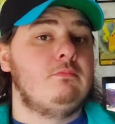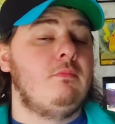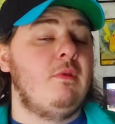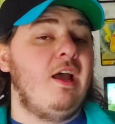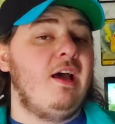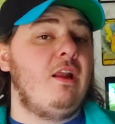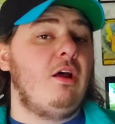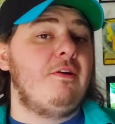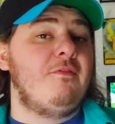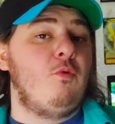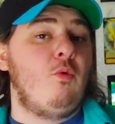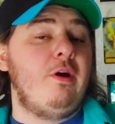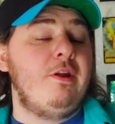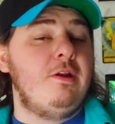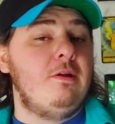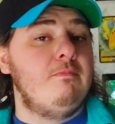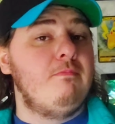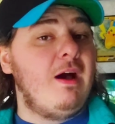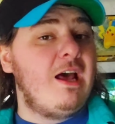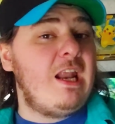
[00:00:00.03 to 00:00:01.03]
Hello
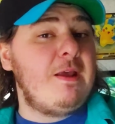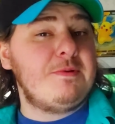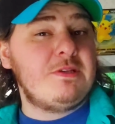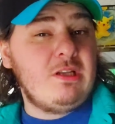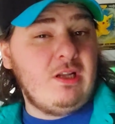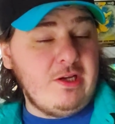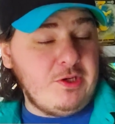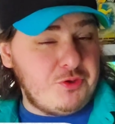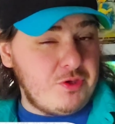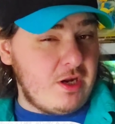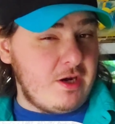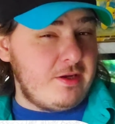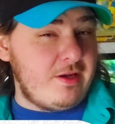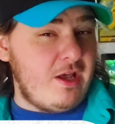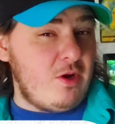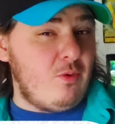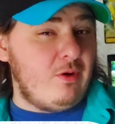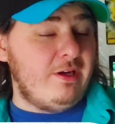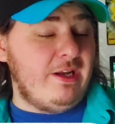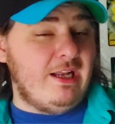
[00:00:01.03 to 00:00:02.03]
everyone, my name is Elite Trainer
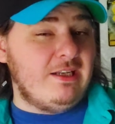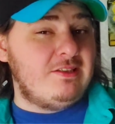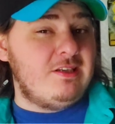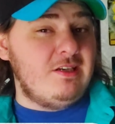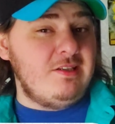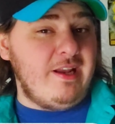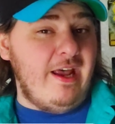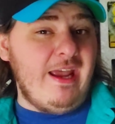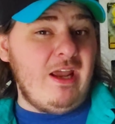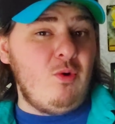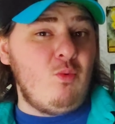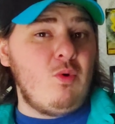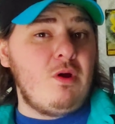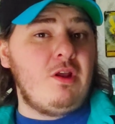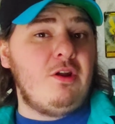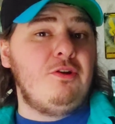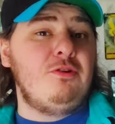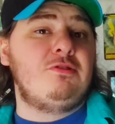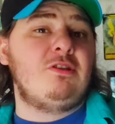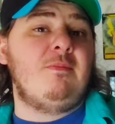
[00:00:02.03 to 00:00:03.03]
Kenway, and today we're
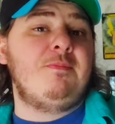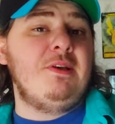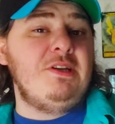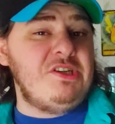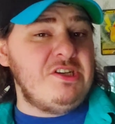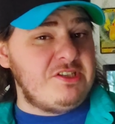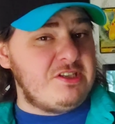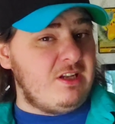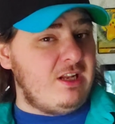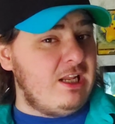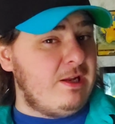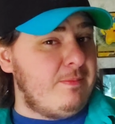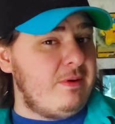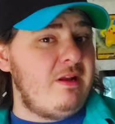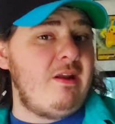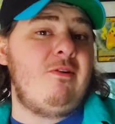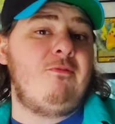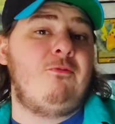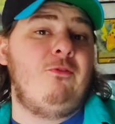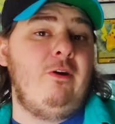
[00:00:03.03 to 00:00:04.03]
going to do something just a little bit
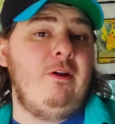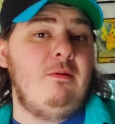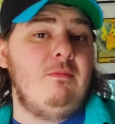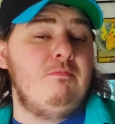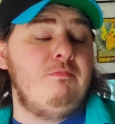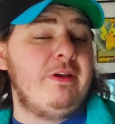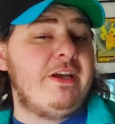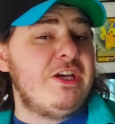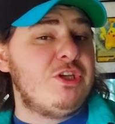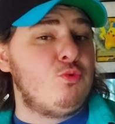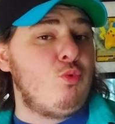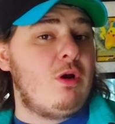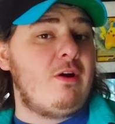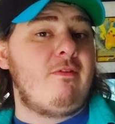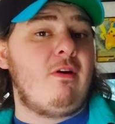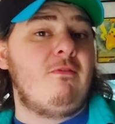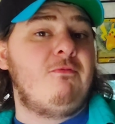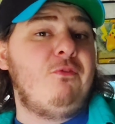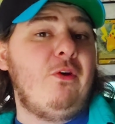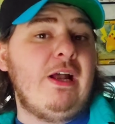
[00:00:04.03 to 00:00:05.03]
different because one
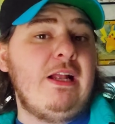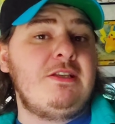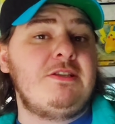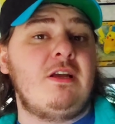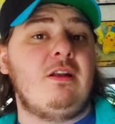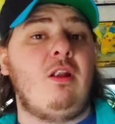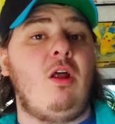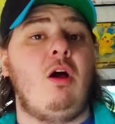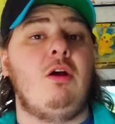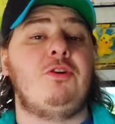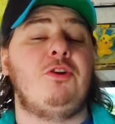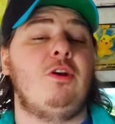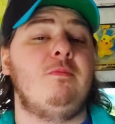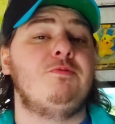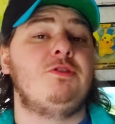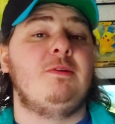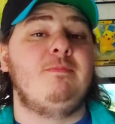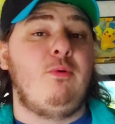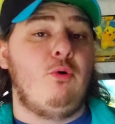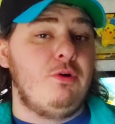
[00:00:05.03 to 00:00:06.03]
of our friends and
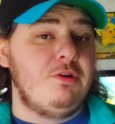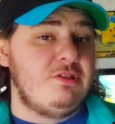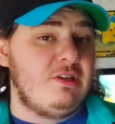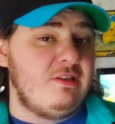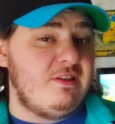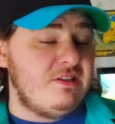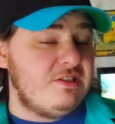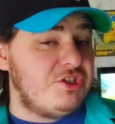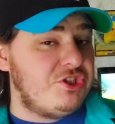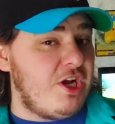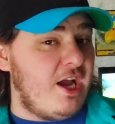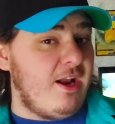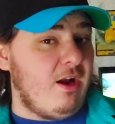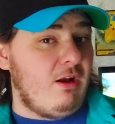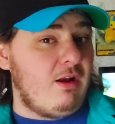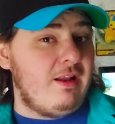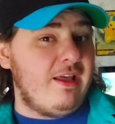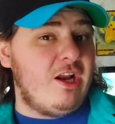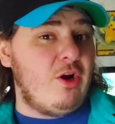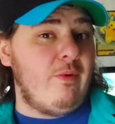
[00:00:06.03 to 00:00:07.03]
long-term supporters of this
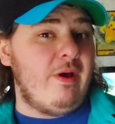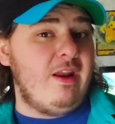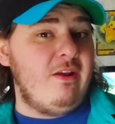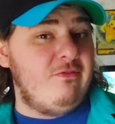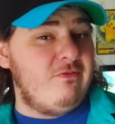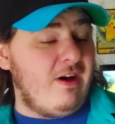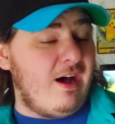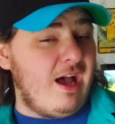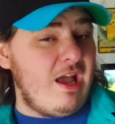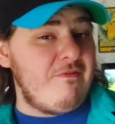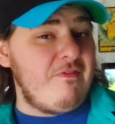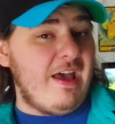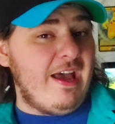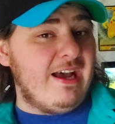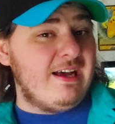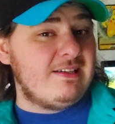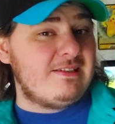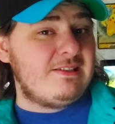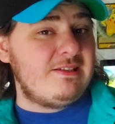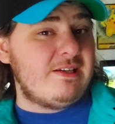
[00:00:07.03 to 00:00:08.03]
channel, Leto85,
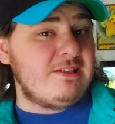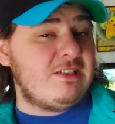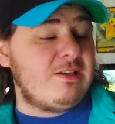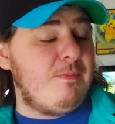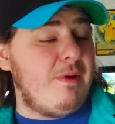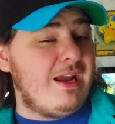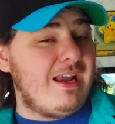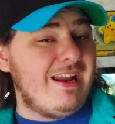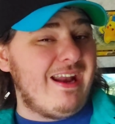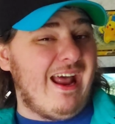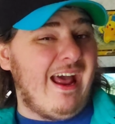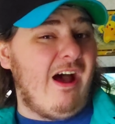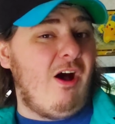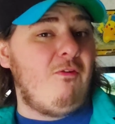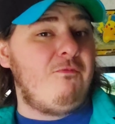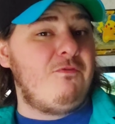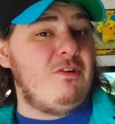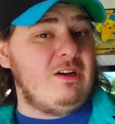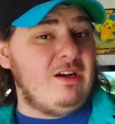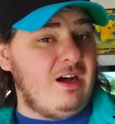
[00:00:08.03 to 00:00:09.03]
asked us to make an
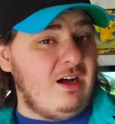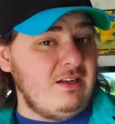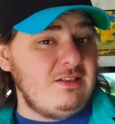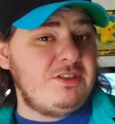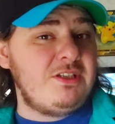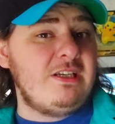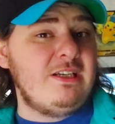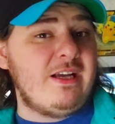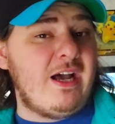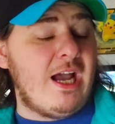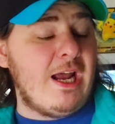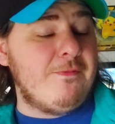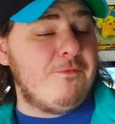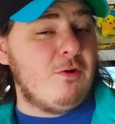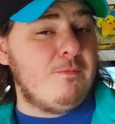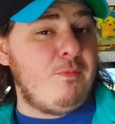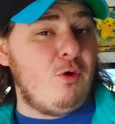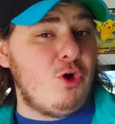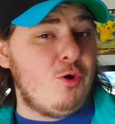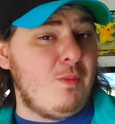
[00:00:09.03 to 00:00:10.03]
alpha hunting guide
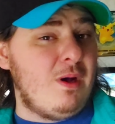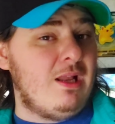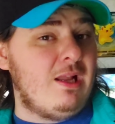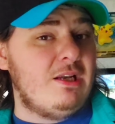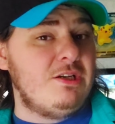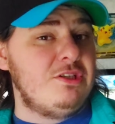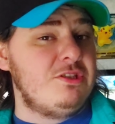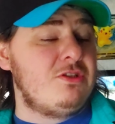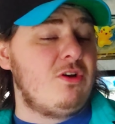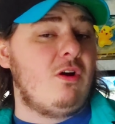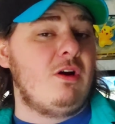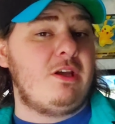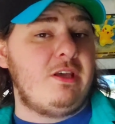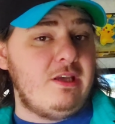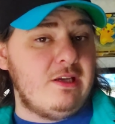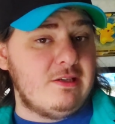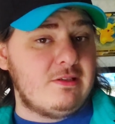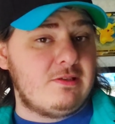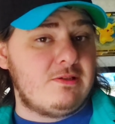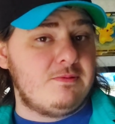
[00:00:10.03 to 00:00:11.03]
for Pokemon Legends
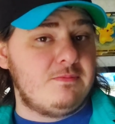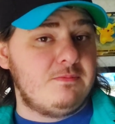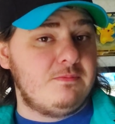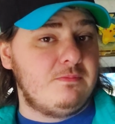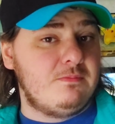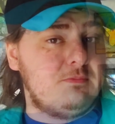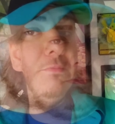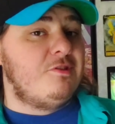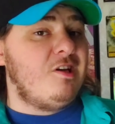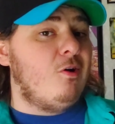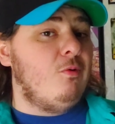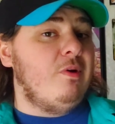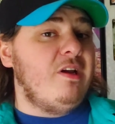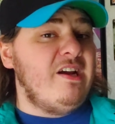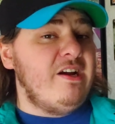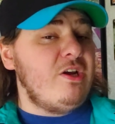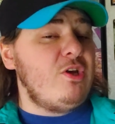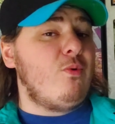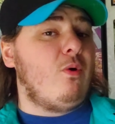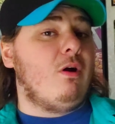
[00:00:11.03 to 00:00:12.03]
Arceus. So
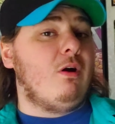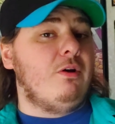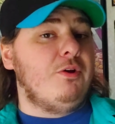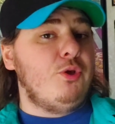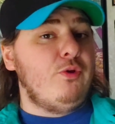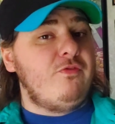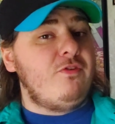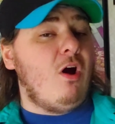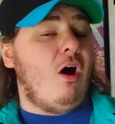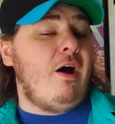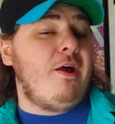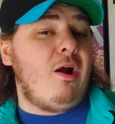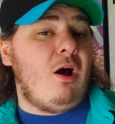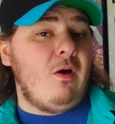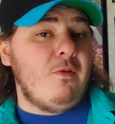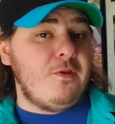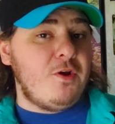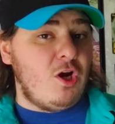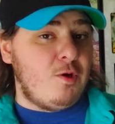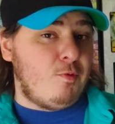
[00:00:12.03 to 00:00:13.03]
here you are, you've caught
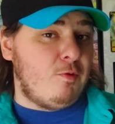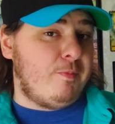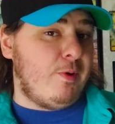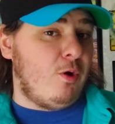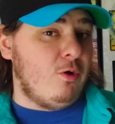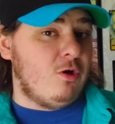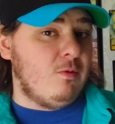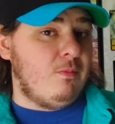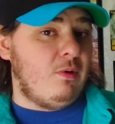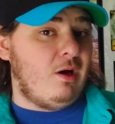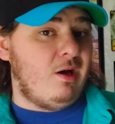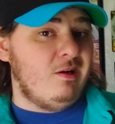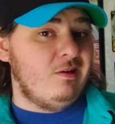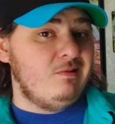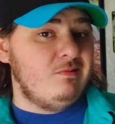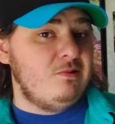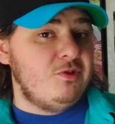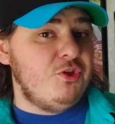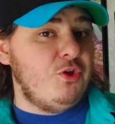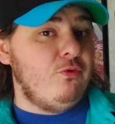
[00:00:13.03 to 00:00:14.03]
all the noble
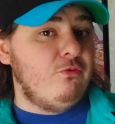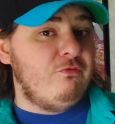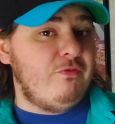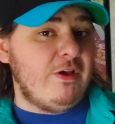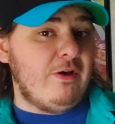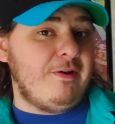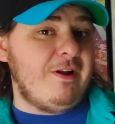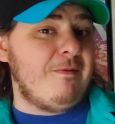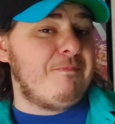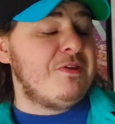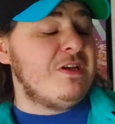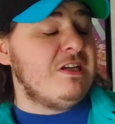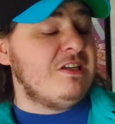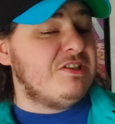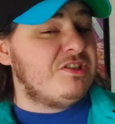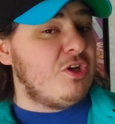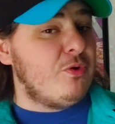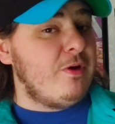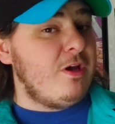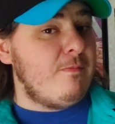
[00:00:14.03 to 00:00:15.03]
Pokemon, you've filled up the
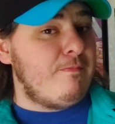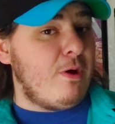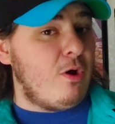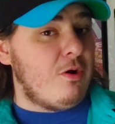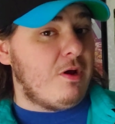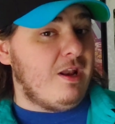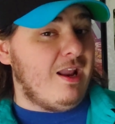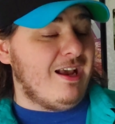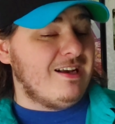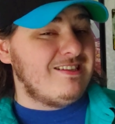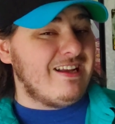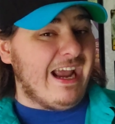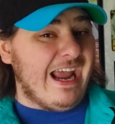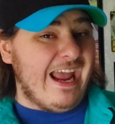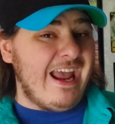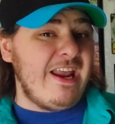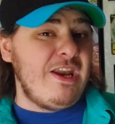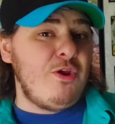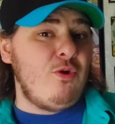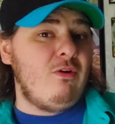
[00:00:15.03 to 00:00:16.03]
Hisuian Pokedex,
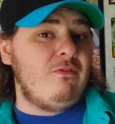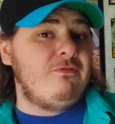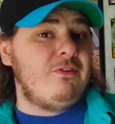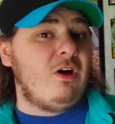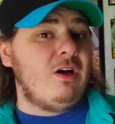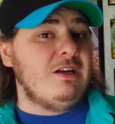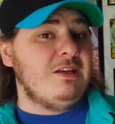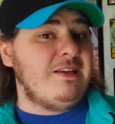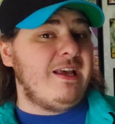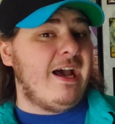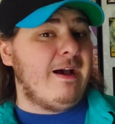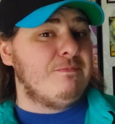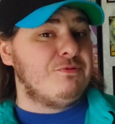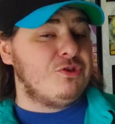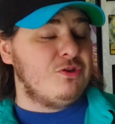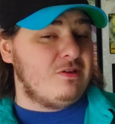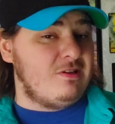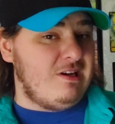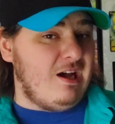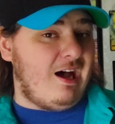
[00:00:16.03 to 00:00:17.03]
and you have fought and
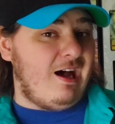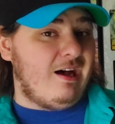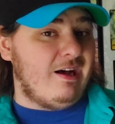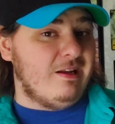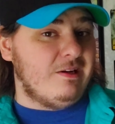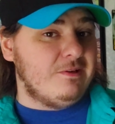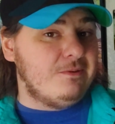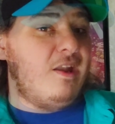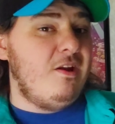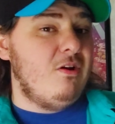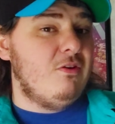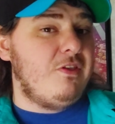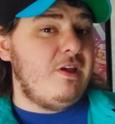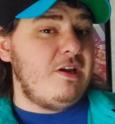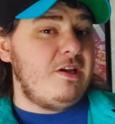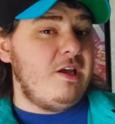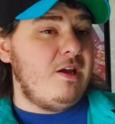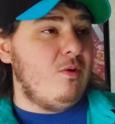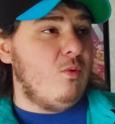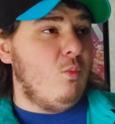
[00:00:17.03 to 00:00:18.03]
captured God. And you're
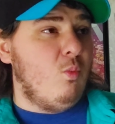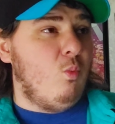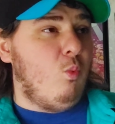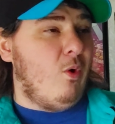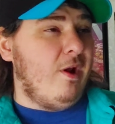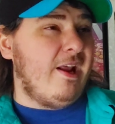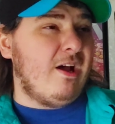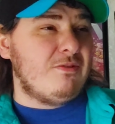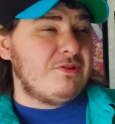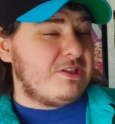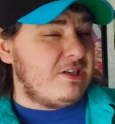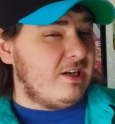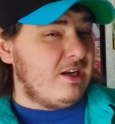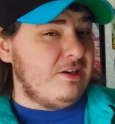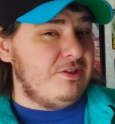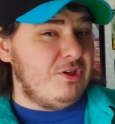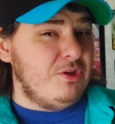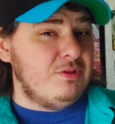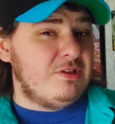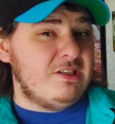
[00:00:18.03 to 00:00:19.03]
thinking, what else can I
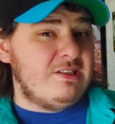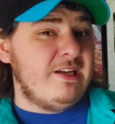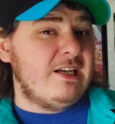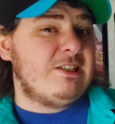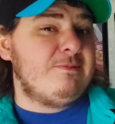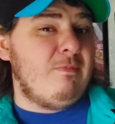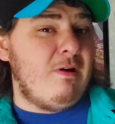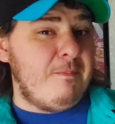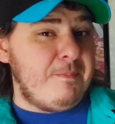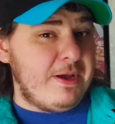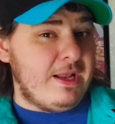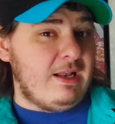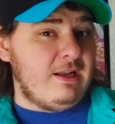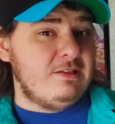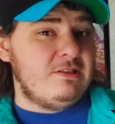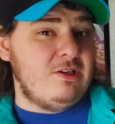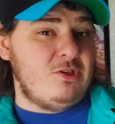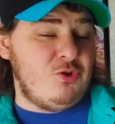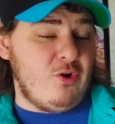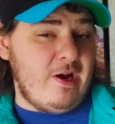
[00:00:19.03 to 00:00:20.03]
do to test my mettle
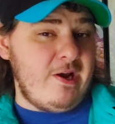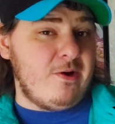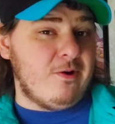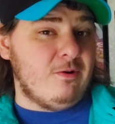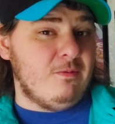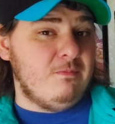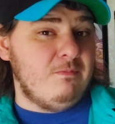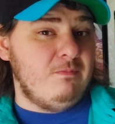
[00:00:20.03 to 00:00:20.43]
as a trainer?